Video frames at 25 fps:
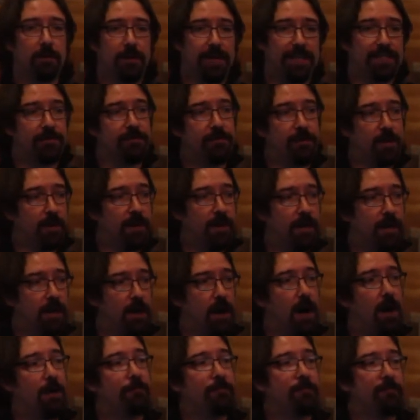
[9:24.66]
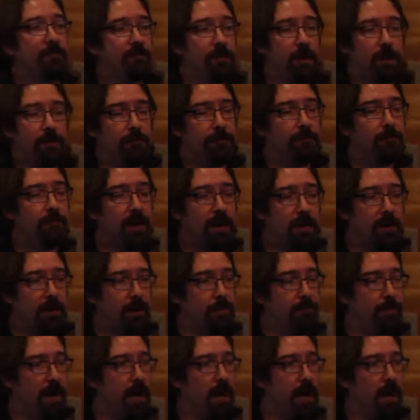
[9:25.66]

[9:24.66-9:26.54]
That's a very, a very